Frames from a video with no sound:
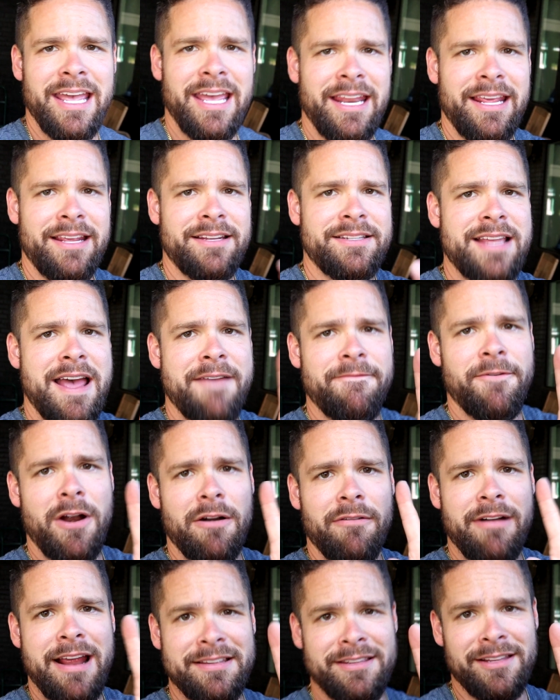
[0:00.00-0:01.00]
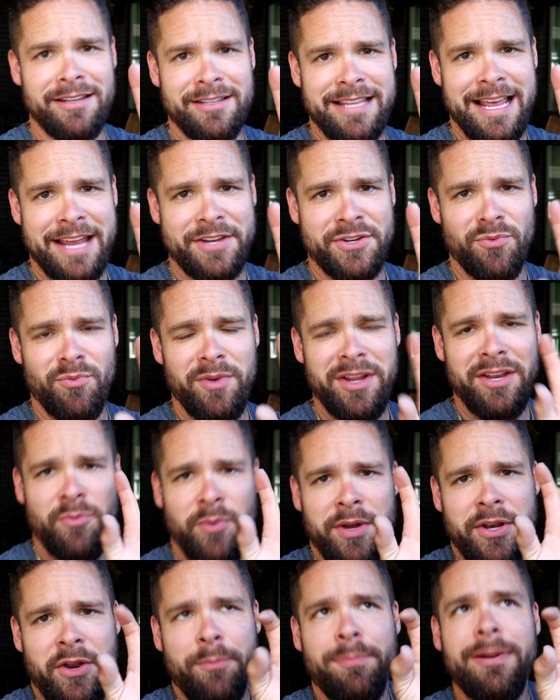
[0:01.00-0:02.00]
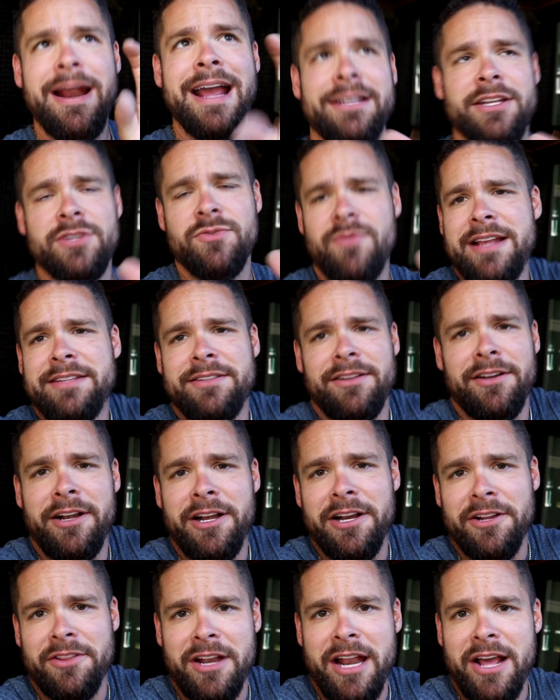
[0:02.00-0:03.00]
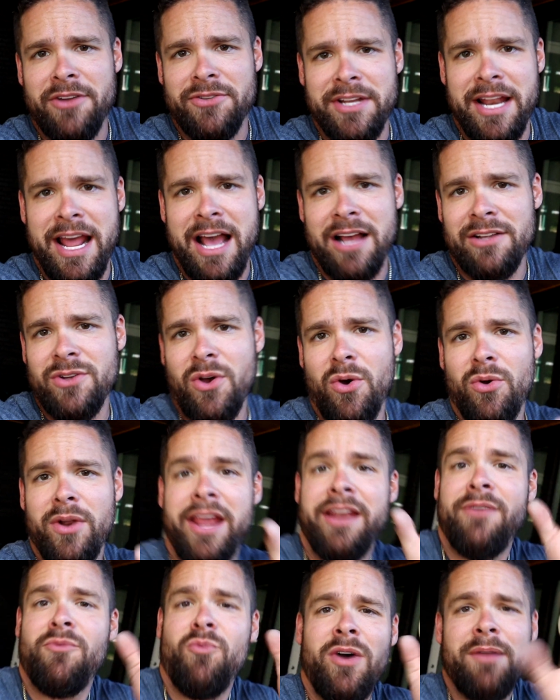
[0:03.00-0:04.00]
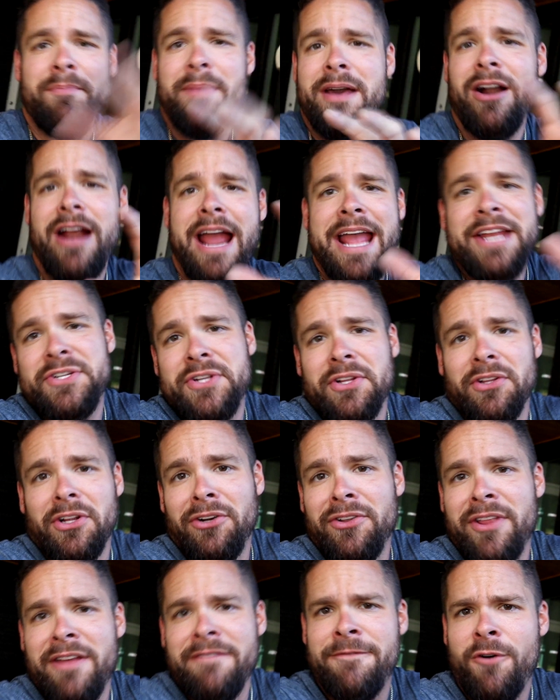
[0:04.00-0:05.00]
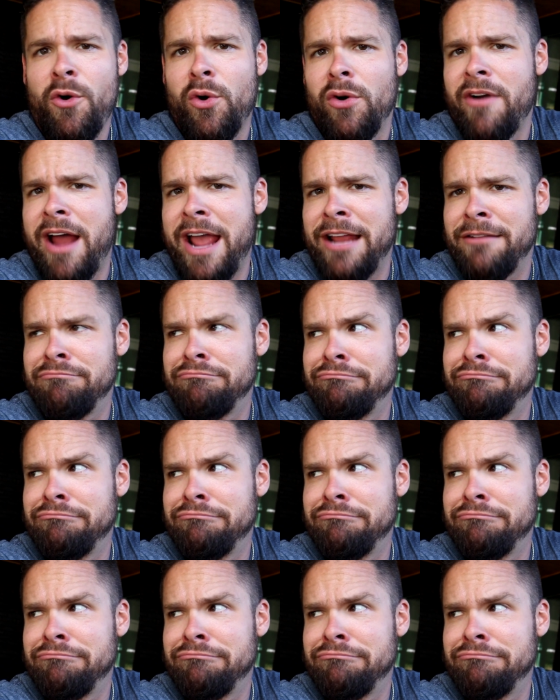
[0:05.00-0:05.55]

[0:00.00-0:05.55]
It is time for our wrestling session. We, we do practice wrestling here at the Nelson household, and what better age to learn than four, right?